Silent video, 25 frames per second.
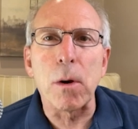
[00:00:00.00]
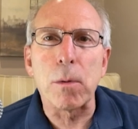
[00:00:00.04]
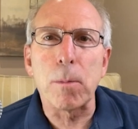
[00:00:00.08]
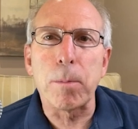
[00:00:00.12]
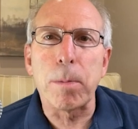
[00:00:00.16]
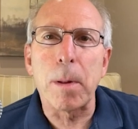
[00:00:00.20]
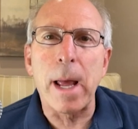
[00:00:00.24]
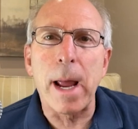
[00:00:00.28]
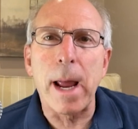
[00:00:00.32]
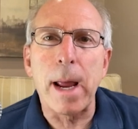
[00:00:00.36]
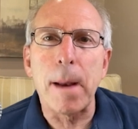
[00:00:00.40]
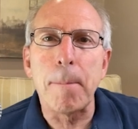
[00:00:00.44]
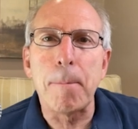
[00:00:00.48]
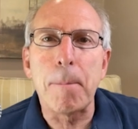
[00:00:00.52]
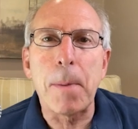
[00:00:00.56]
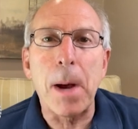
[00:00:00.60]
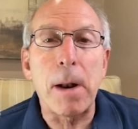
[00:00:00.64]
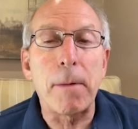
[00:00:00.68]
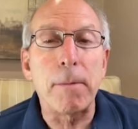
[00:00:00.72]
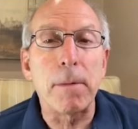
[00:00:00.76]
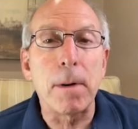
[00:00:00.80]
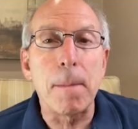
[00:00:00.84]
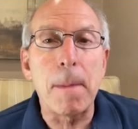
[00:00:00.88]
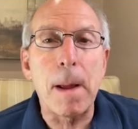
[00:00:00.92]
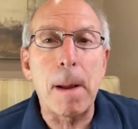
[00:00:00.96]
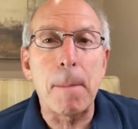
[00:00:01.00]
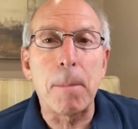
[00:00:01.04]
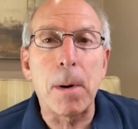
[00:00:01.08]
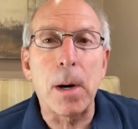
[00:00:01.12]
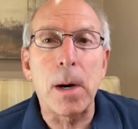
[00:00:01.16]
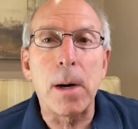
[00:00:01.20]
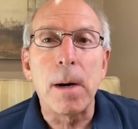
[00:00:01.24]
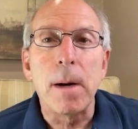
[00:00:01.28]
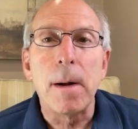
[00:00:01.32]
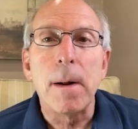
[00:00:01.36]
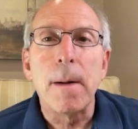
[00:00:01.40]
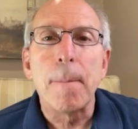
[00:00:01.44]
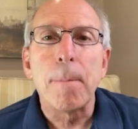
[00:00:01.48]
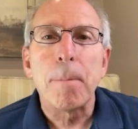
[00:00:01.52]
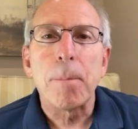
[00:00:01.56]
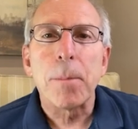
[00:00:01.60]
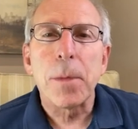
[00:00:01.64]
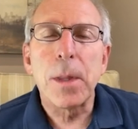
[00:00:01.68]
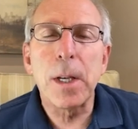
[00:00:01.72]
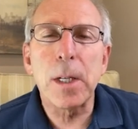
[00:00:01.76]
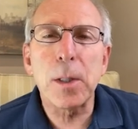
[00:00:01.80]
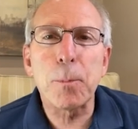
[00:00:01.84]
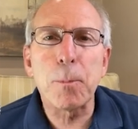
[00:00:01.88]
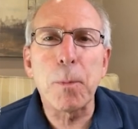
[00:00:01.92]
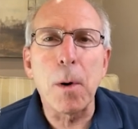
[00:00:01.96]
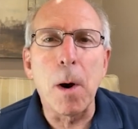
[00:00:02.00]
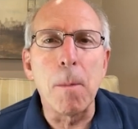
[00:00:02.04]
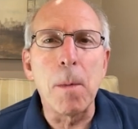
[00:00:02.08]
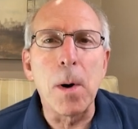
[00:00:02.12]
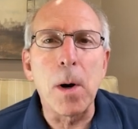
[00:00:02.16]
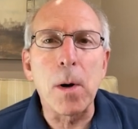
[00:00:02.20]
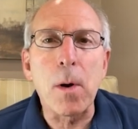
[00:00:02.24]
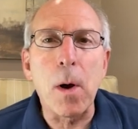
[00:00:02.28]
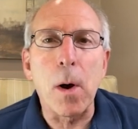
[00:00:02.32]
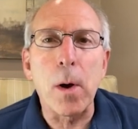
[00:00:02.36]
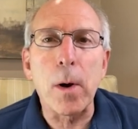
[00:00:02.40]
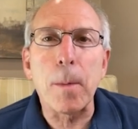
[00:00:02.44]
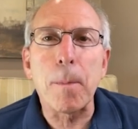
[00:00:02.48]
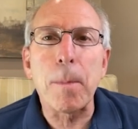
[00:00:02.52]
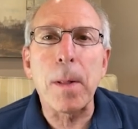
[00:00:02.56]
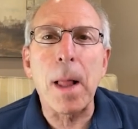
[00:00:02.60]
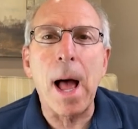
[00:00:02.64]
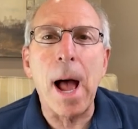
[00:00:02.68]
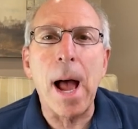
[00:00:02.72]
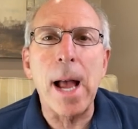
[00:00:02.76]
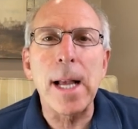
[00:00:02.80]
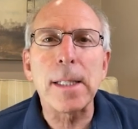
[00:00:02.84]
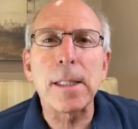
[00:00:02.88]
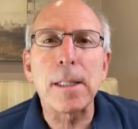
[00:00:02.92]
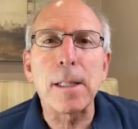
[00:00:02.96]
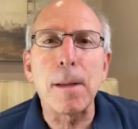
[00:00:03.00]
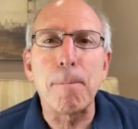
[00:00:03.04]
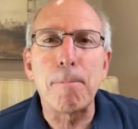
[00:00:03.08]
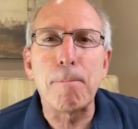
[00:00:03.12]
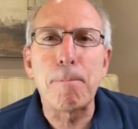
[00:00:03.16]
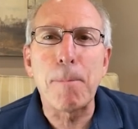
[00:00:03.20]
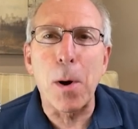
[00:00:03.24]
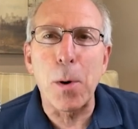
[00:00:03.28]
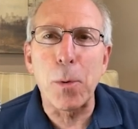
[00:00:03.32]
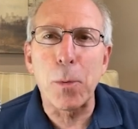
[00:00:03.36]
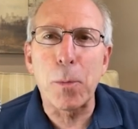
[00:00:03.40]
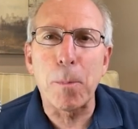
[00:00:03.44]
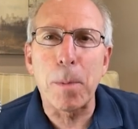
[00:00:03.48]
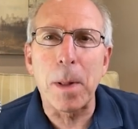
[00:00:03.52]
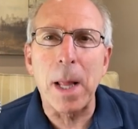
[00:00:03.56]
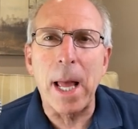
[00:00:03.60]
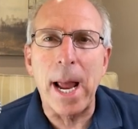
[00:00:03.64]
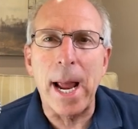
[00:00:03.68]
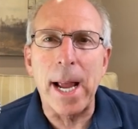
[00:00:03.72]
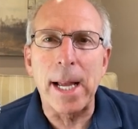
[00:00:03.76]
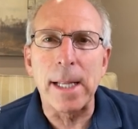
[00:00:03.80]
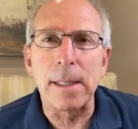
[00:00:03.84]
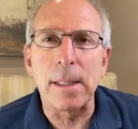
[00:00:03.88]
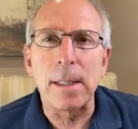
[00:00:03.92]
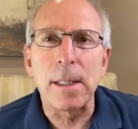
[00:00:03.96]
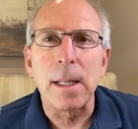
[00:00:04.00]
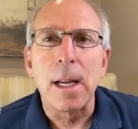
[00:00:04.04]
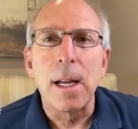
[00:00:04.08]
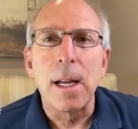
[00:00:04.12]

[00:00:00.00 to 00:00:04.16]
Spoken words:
plan, but remember, this promo code applies to both plans.